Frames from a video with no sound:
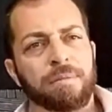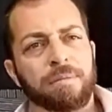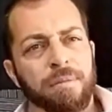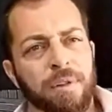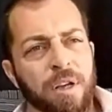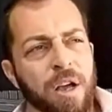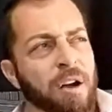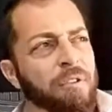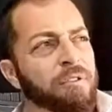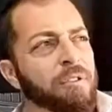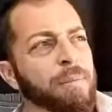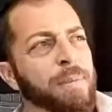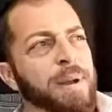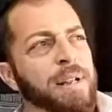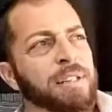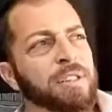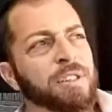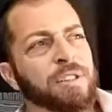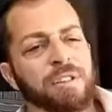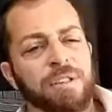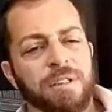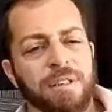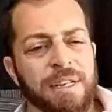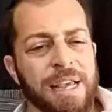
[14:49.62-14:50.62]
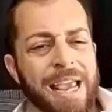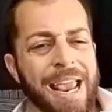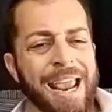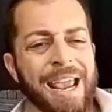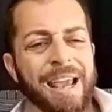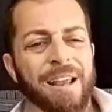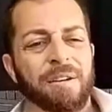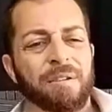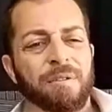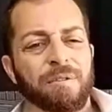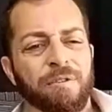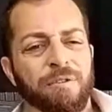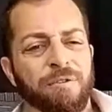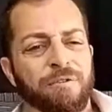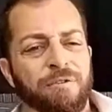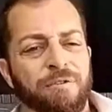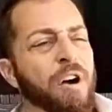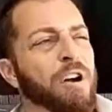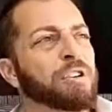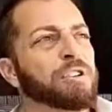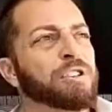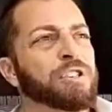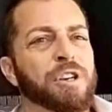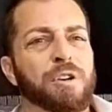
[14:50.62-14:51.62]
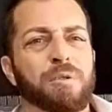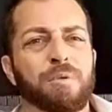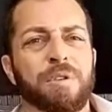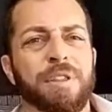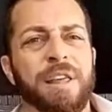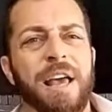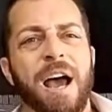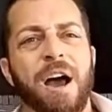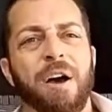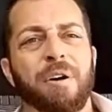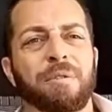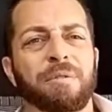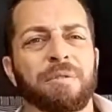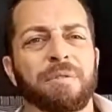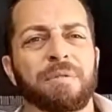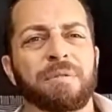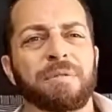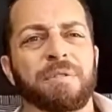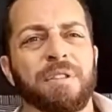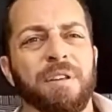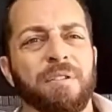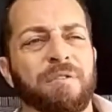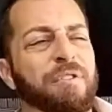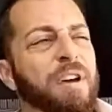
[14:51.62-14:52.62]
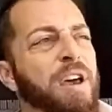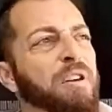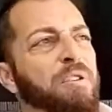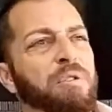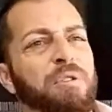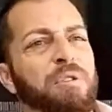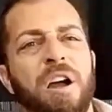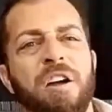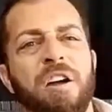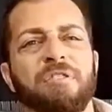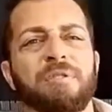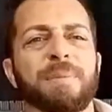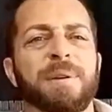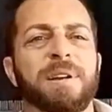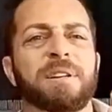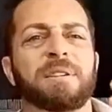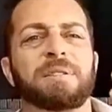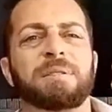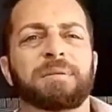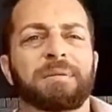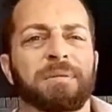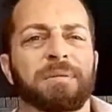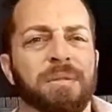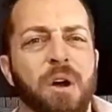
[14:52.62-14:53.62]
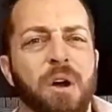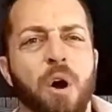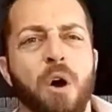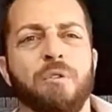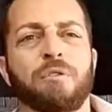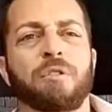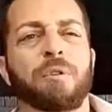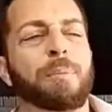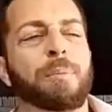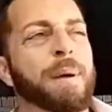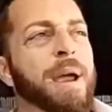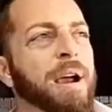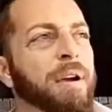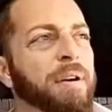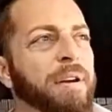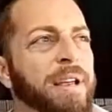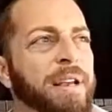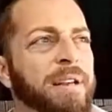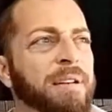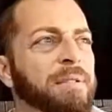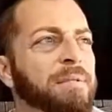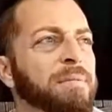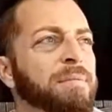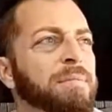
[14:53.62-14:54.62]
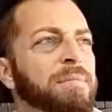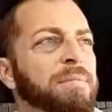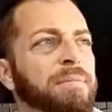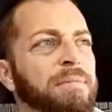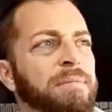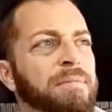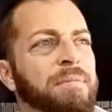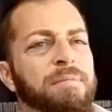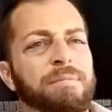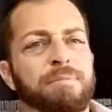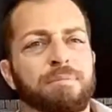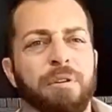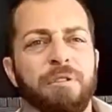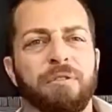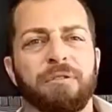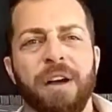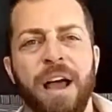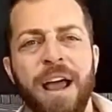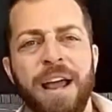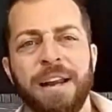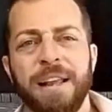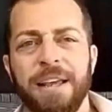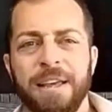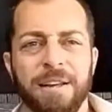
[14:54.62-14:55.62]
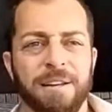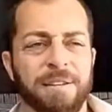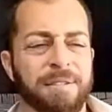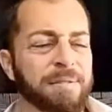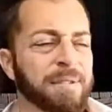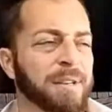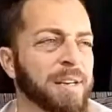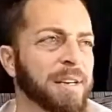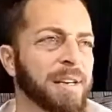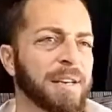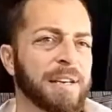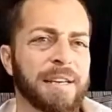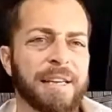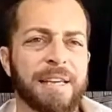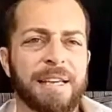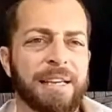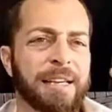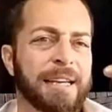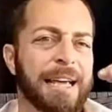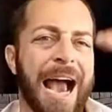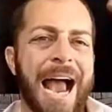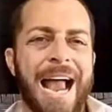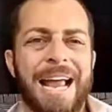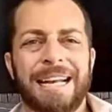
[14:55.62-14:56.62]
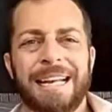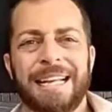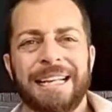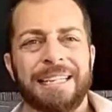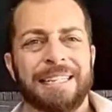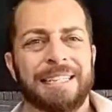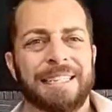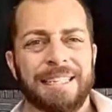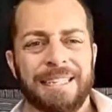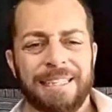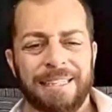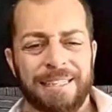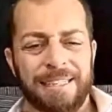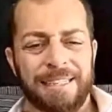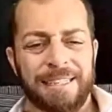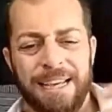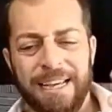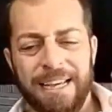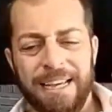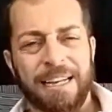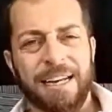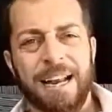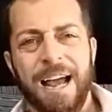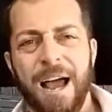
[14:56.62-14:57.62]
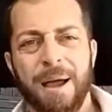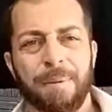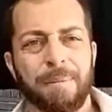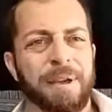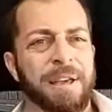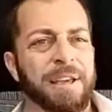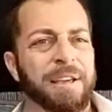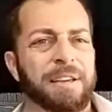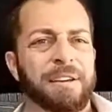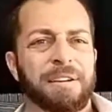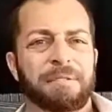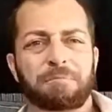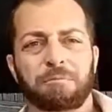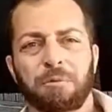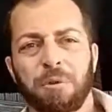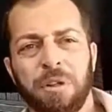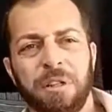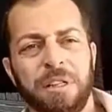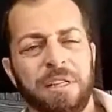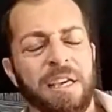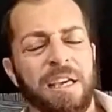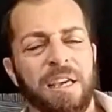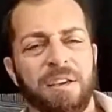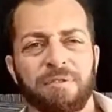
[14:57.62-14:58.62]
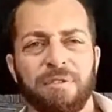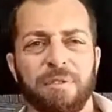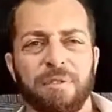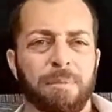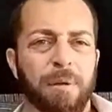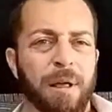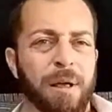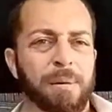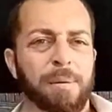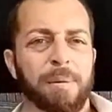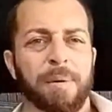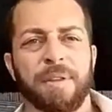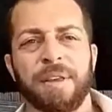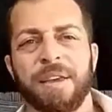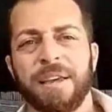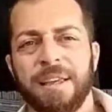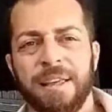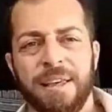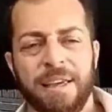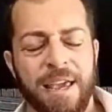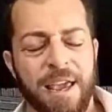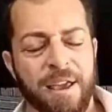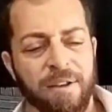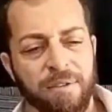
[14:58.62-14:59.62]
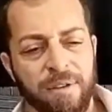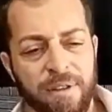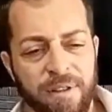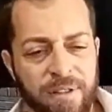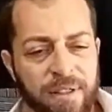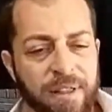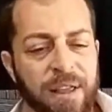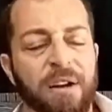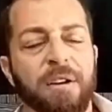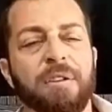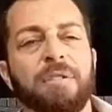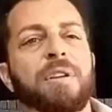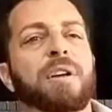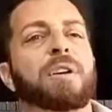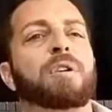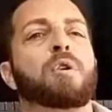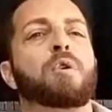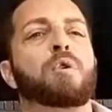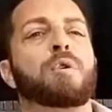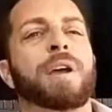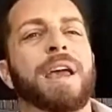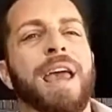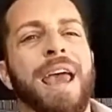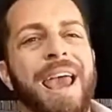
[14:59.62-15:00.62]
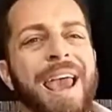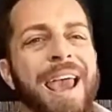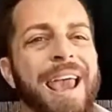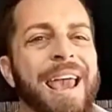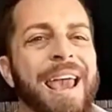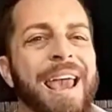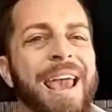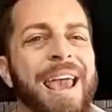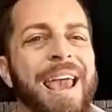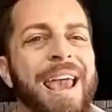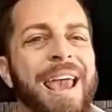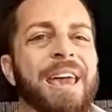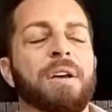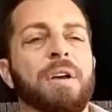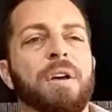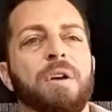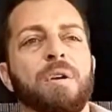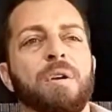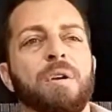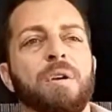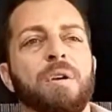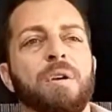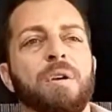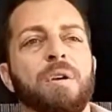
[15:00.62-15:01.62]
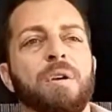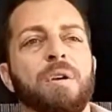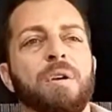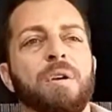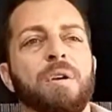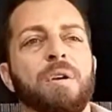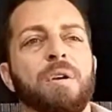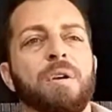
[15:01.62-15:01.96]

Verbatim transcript: governments can't function without the federal government overbearing, providing guidance and economic relief and blah, blah, blah, they can't, they're okay with